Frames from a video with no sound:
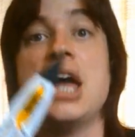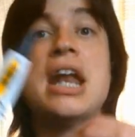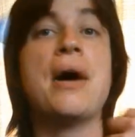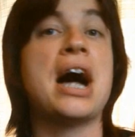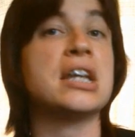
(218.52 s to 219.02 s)

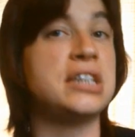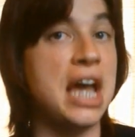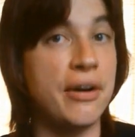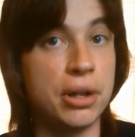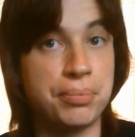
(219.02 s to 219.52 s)
Now, as the
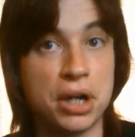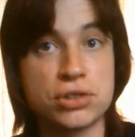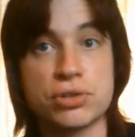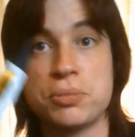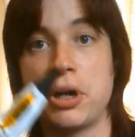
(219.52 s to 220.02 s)
aerial bots
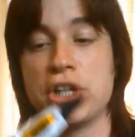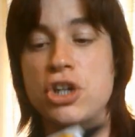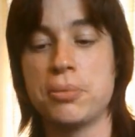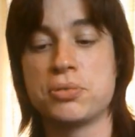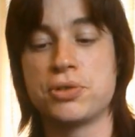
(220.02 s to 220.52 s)
responded to
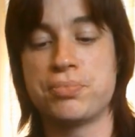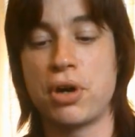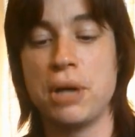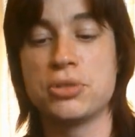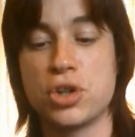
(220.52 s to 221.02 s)
Optimus
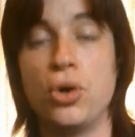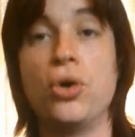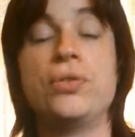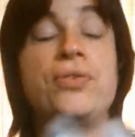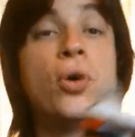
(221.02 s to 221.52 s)
Prime's
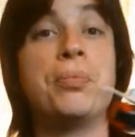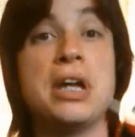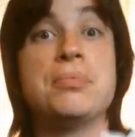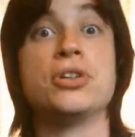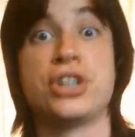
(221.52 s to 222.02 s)
call for
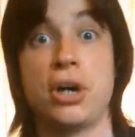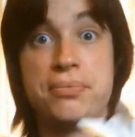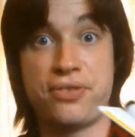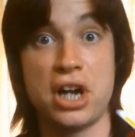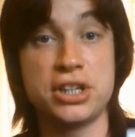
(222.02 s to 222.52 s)
people to come
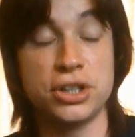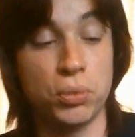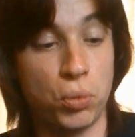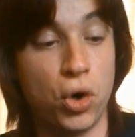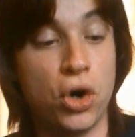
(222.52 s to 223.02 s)
fight in the
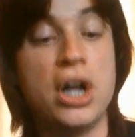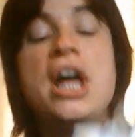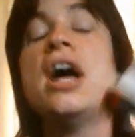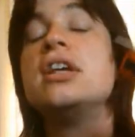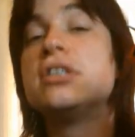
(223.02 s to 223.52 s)
war,
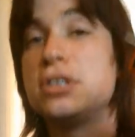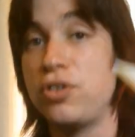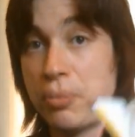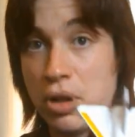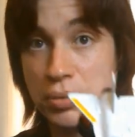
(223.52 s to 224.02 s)

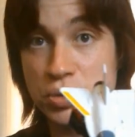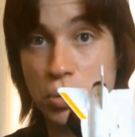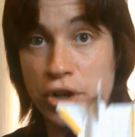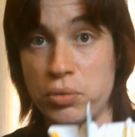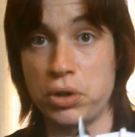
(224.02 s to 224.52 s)
Silverbolt was
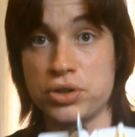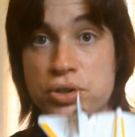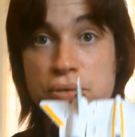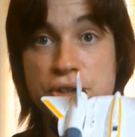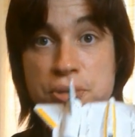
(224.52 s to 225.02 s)
one of the ones
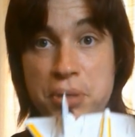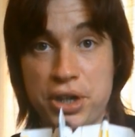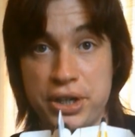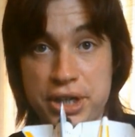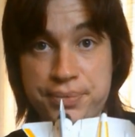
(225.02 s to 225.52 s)
that
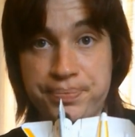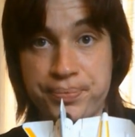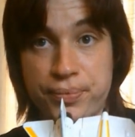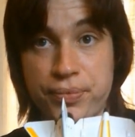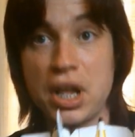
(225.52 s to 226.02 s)
responded.
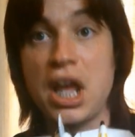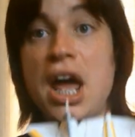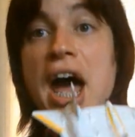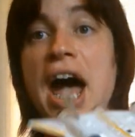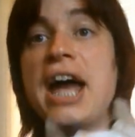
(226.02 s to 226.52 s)

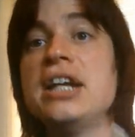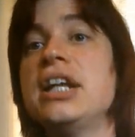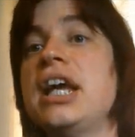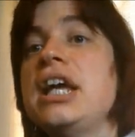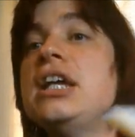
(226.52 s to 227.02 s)
And
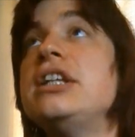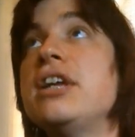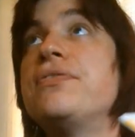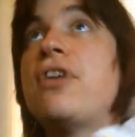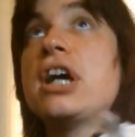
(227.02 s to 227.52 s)
he
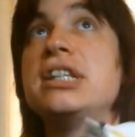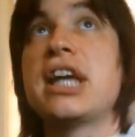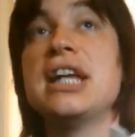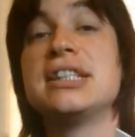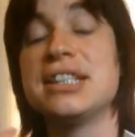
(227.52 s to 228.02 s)
did fight
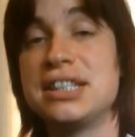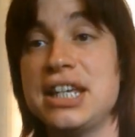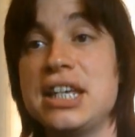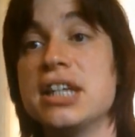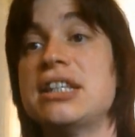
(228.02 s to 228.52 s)
against the
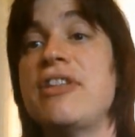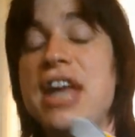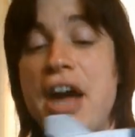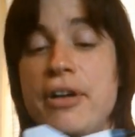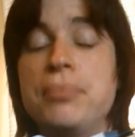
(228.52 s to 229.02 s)
Seekers. Now,
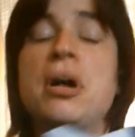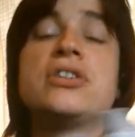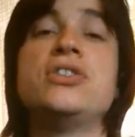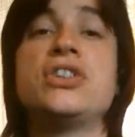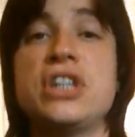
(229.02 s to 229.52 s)
the aerial
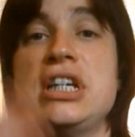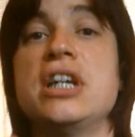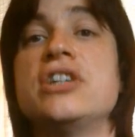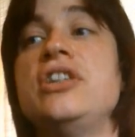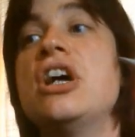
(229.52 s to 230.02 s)
bots and the
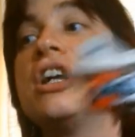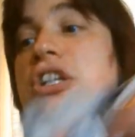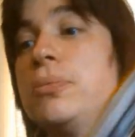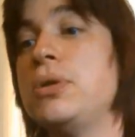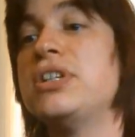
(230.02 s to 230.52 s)
Seekers in the
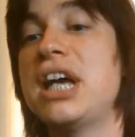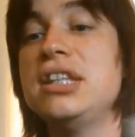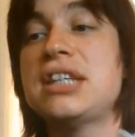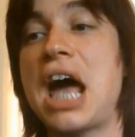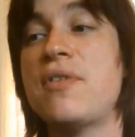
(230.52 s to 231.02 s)
IDW
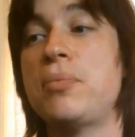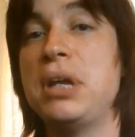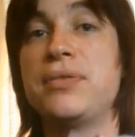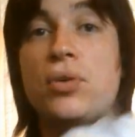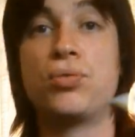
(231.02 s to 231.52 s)
tend to have a bit
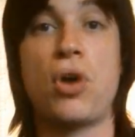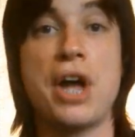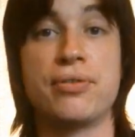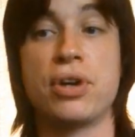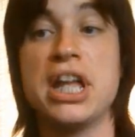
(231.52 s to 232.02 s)
of a
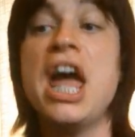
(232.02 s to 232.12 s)
rivalry.